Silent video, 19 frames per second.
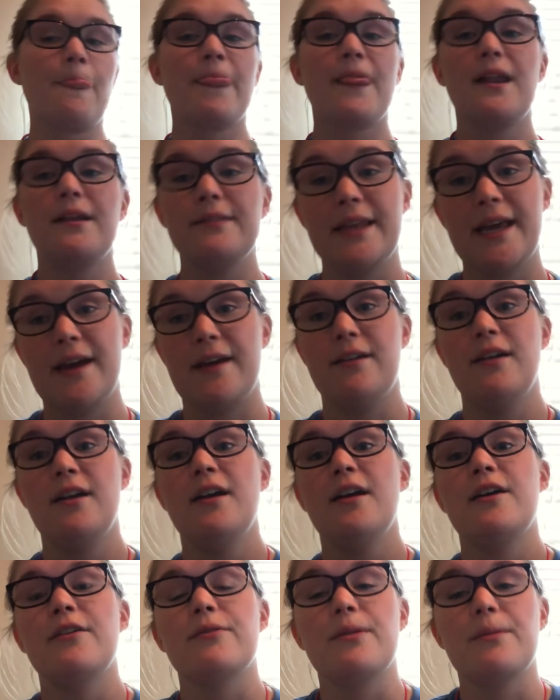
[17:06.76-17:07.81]
Now,
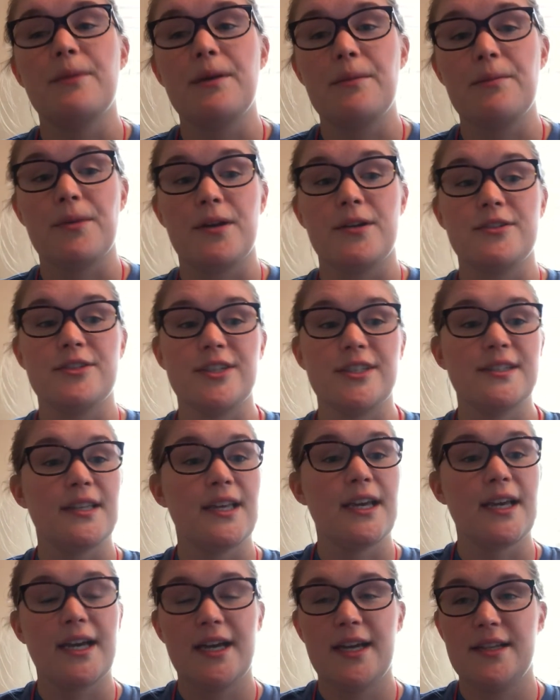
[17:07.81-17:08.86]
remember, just
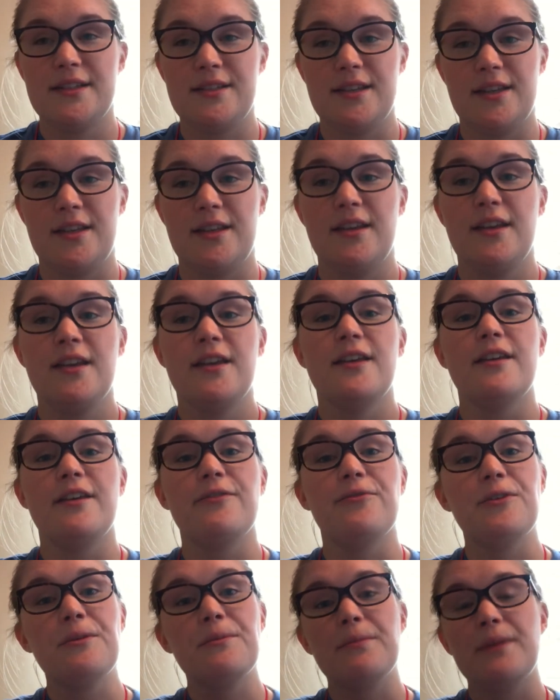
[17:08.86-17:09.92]
like I did, if
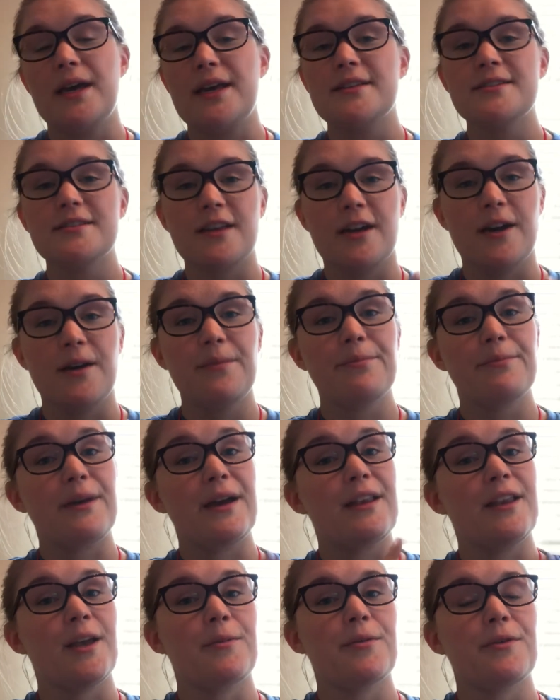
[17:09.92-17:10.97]
you mess up, my
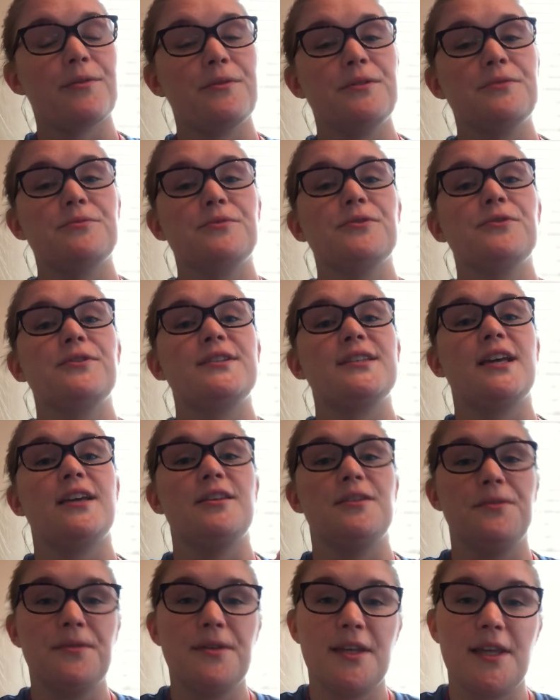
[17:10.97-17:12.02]
number one rule is that
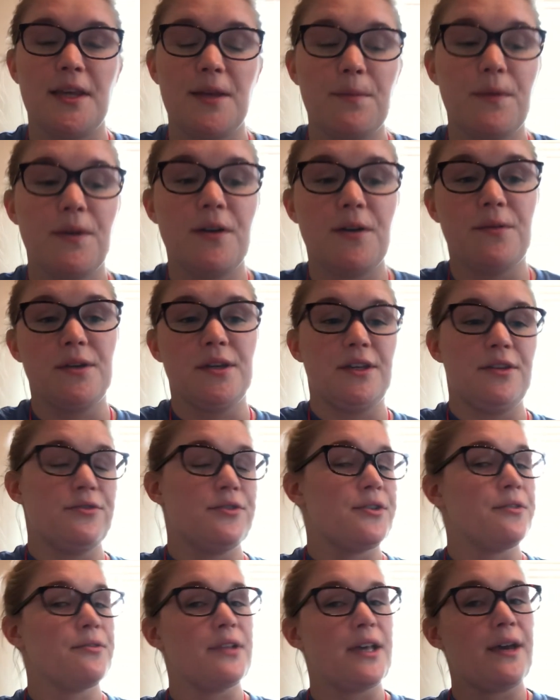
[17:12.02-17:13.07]
you keep going. You
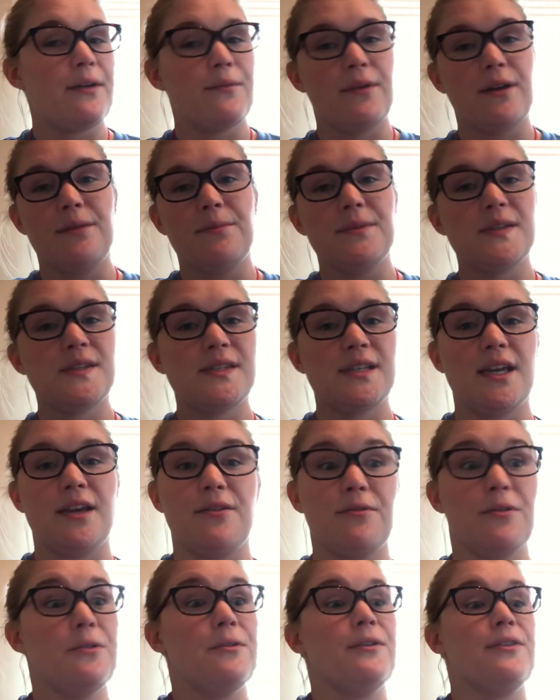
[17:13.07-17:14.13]
don't let one mistake
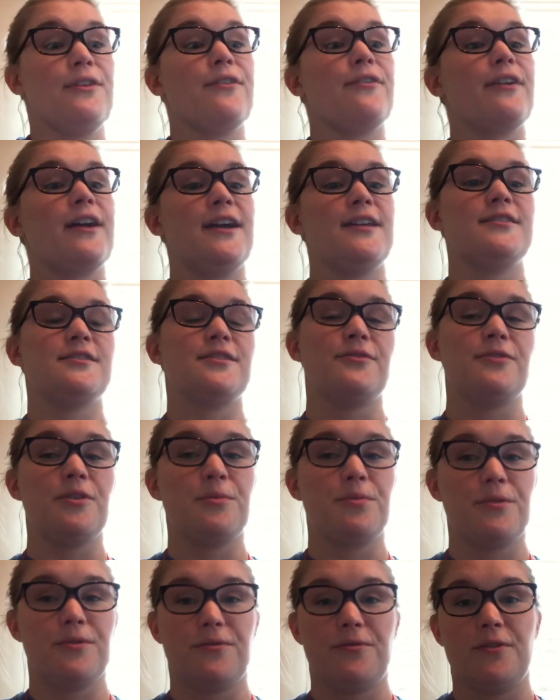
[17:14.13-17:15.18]
ruin the rest of your
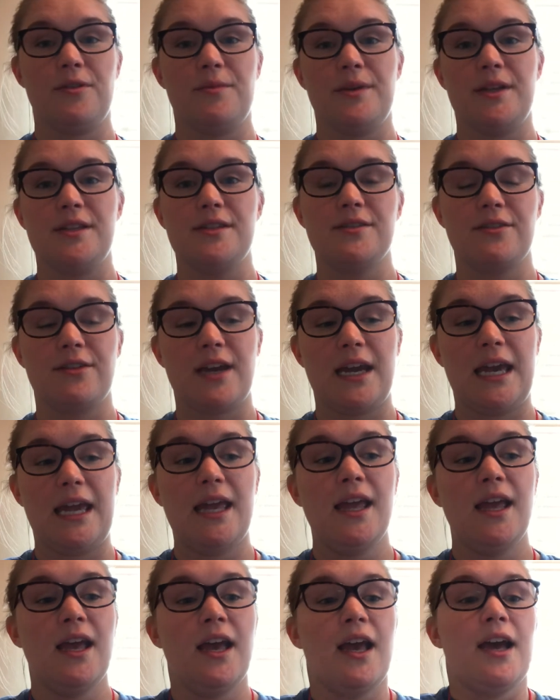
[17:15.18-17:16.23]
performance, okay?
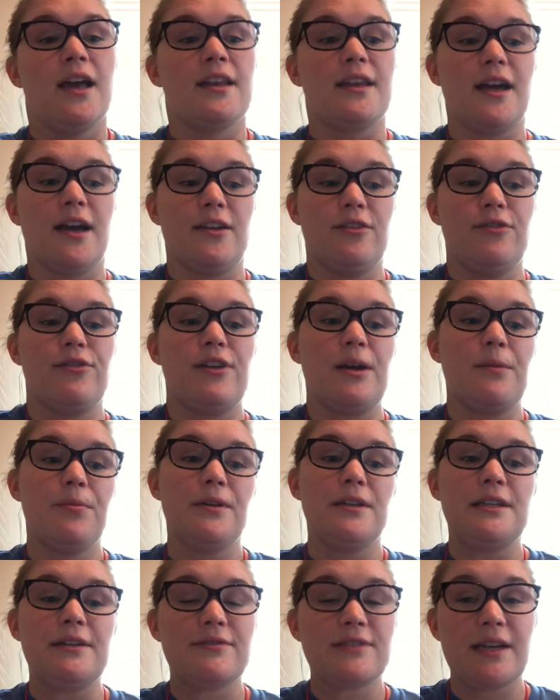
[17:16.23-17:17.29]
Now, you've got
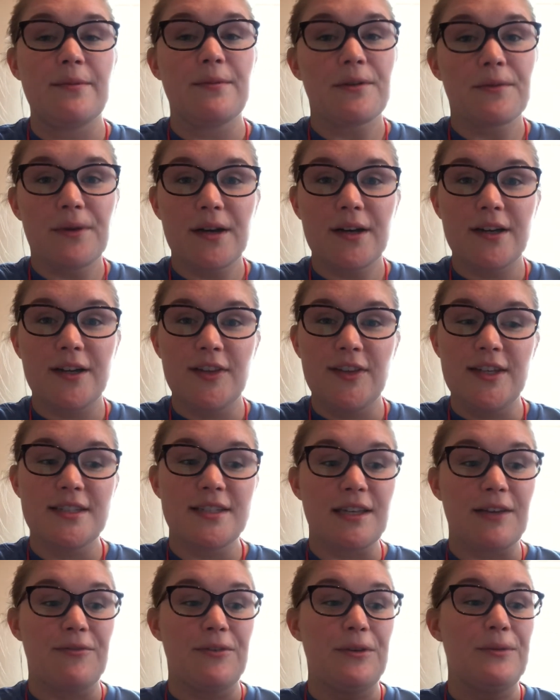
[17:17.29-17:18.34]
plenty of time to work on this.
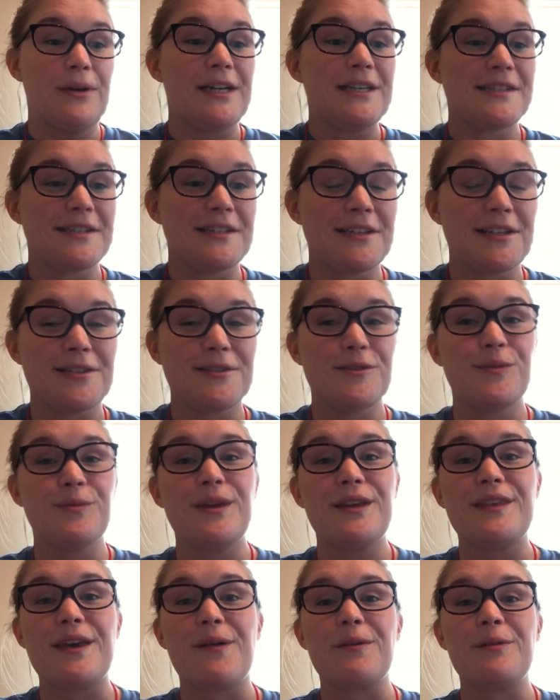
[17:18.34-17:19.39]
If you want to send it to me,
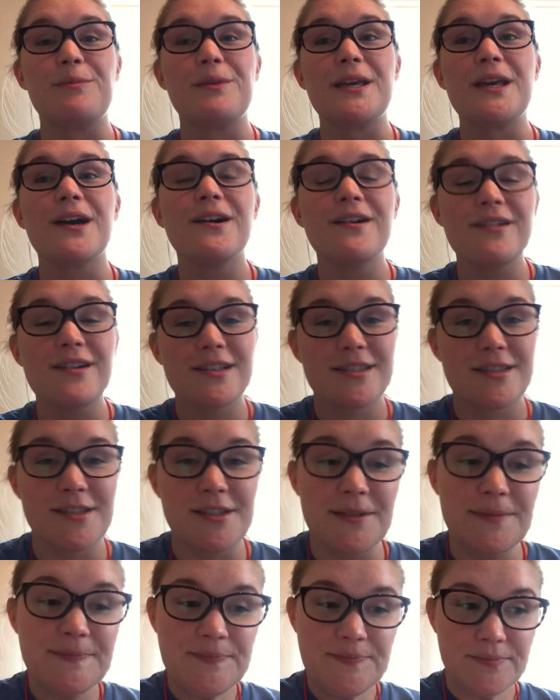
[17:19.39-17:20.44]
that would be awesome.